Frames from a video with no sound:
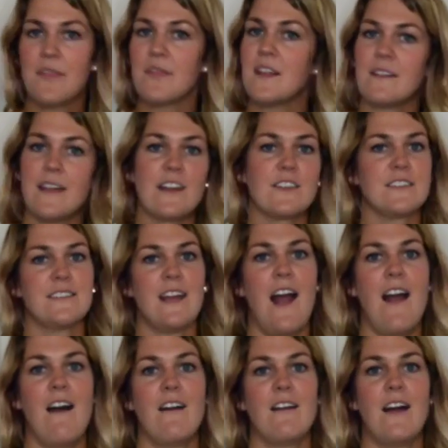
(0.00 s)
the letter
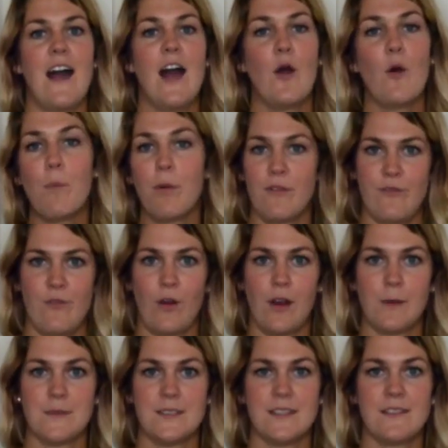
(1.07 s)
style
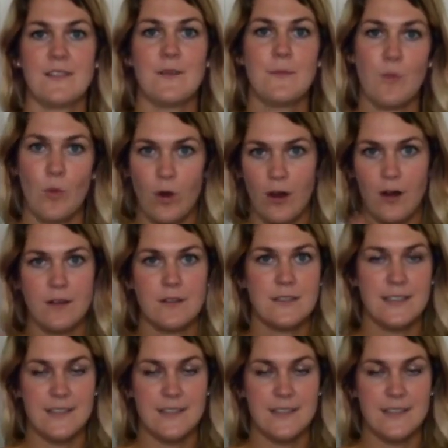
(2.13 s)
outperformed the more